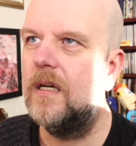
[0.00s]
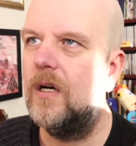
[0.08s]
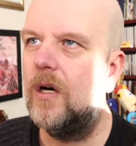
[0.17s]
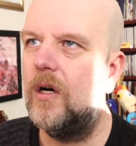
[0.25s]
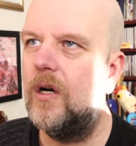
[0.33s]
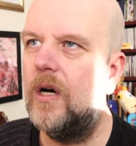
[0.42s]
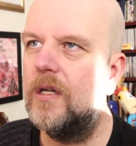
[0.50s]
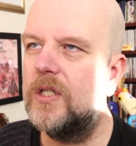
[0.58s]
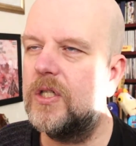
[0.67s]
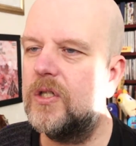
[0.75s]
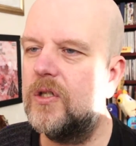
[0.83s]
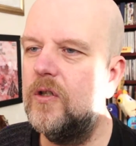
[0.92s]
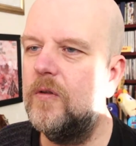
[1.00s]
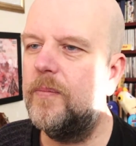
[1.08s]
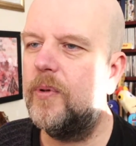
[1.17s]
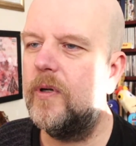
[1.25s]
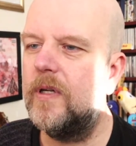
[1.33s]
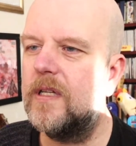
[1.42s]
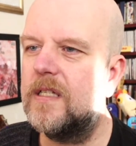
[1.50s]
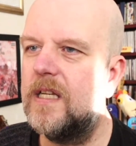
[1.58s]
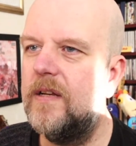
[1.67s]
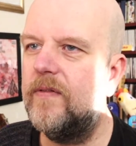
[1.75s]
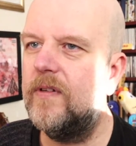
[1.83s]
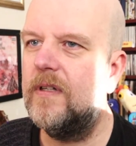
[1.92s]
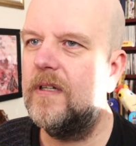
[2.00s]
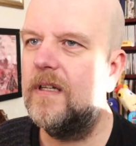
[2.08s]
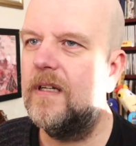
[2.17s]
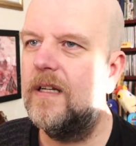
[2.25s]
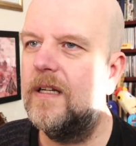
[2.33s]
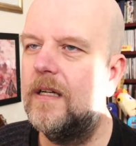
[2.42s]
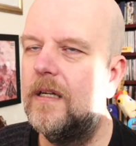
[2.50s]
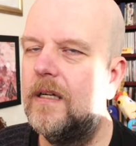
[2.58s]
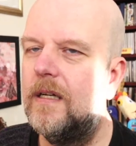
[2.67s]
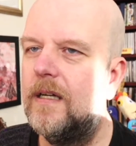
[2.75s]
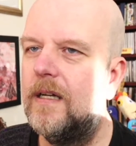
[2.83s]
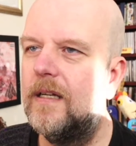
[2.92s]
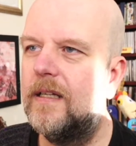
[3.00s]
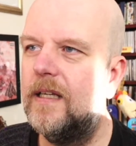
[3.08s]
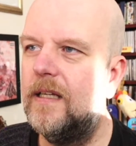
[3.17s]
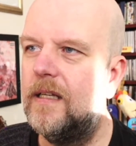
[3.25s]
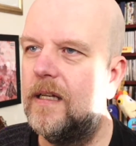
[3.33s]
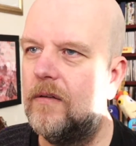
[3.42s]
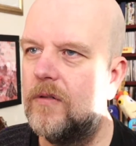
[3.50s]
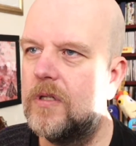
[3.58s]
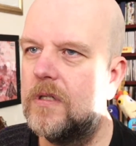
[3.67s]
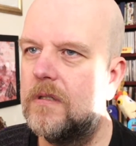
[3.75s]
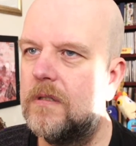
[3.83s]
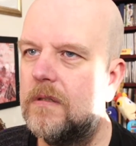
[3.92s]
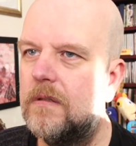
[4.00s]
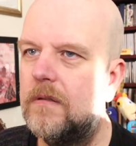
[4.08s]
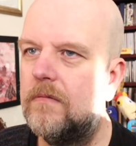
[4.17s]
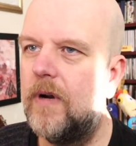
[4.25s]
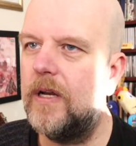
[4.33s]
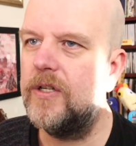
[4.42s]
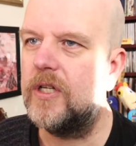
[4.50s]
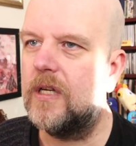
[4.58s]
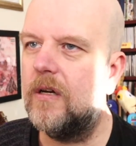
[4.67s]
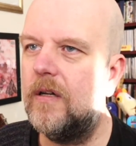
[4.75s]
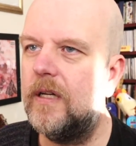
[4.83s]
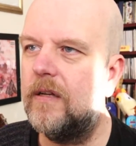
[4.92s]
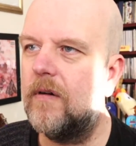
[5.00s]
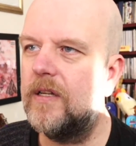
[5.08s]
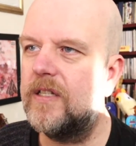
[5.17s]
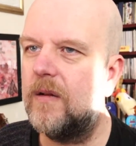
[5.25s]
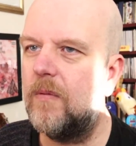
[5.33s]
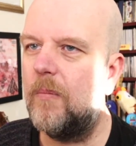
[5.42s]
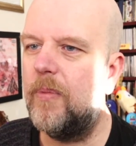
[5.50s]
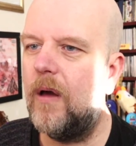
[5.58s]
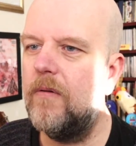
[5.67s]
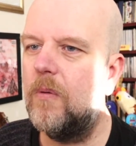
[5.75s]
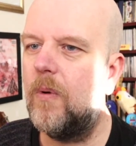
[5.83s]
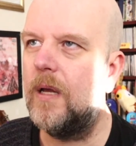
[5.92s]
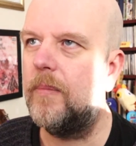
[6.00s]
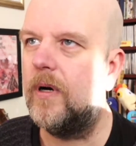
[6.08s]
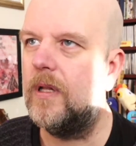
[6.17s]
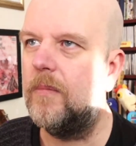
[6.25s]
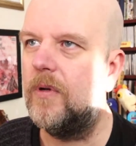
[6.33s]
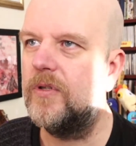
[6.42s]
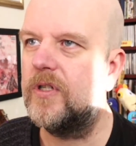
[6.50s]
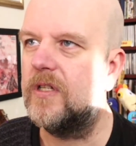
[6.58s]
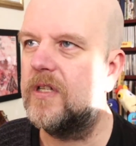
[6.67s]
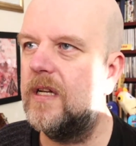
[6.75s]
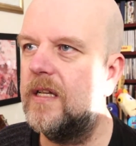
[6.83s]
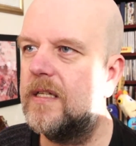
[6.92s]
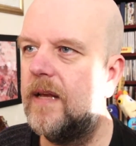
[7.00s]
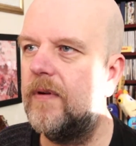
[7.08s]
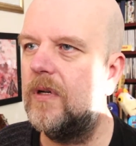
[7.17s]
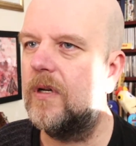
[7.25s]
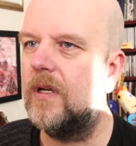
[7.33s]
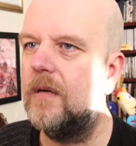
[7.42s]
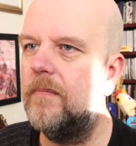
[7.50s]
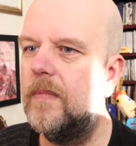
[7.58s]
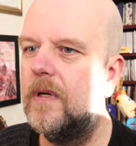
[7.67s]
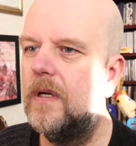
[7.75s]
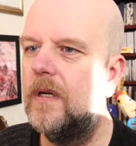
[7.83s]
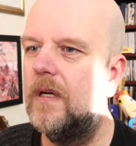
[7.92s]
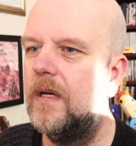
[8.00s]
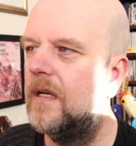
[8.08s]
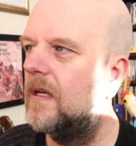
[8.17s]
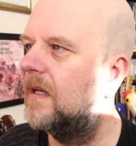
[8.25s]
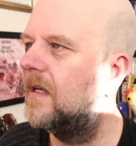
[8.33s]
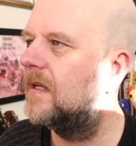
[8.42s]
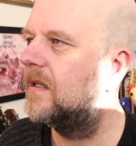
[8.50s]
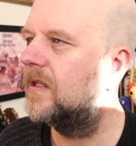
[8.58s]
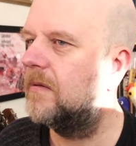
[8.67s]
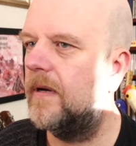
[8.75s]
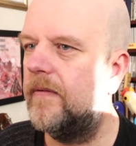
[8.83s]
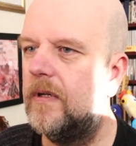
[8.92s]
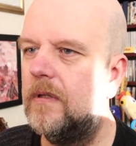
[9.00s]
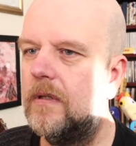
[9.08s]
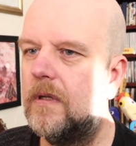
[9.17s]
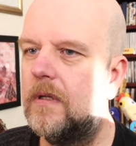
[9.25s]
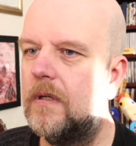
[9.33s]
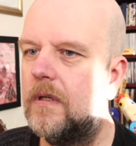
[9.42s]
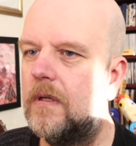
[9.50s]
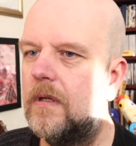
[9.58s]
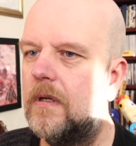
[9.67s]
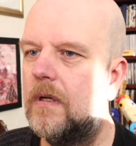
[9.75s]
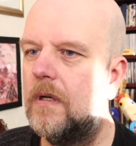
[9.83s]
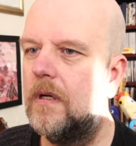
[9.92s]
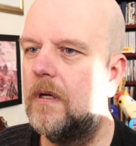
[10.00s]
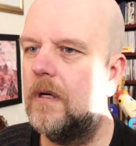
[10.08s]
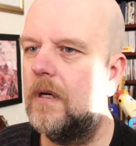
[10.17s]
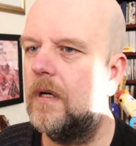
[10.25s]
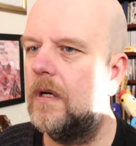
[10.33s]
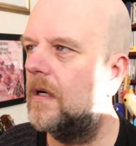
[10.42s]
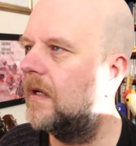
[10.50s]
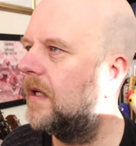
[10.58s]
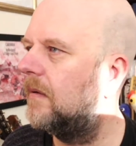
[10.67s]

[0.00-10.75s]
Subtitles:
2.7 kilos. Ranger Kylie Gray said they were blown away by the monster. So let's have a look at him. Shall we have a look? Here we